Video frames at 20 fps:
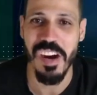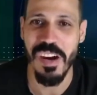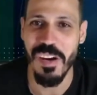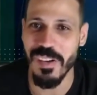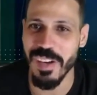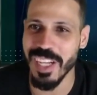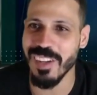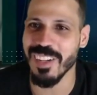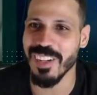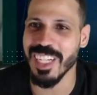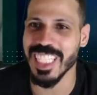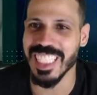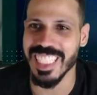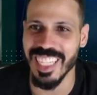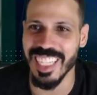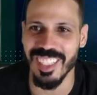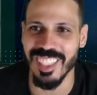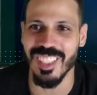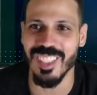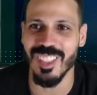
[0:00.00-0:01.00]
we quick
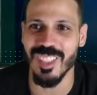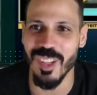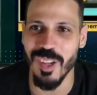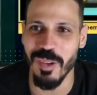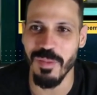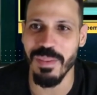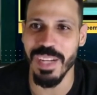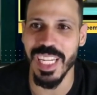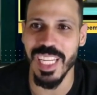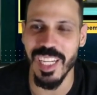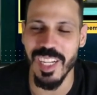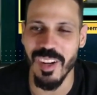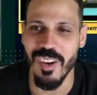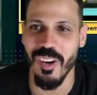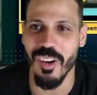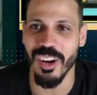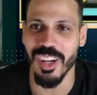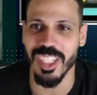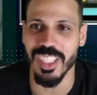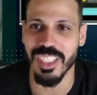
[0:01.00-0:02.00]
sell so many
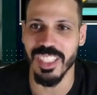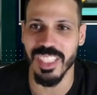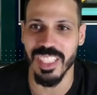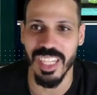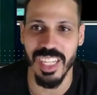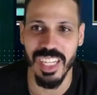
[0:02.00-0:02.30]
cards